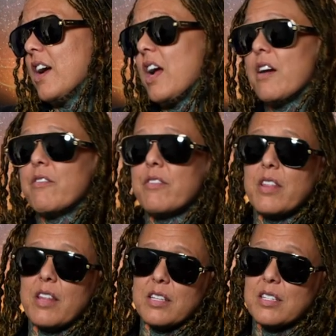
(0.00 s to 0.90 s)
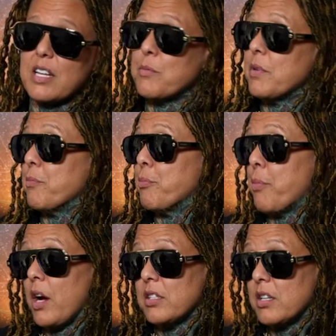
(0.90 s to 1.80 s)
Everything said to me
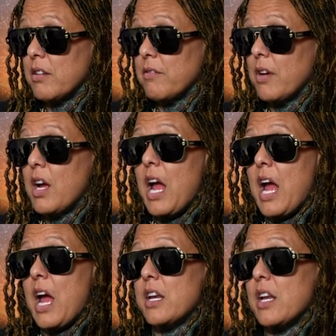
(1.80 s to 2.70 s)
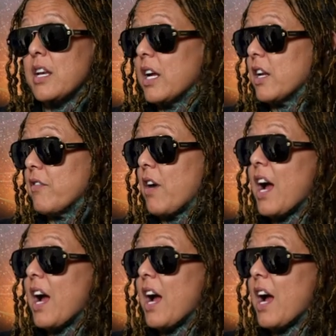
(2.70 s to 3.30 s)
positive and negative.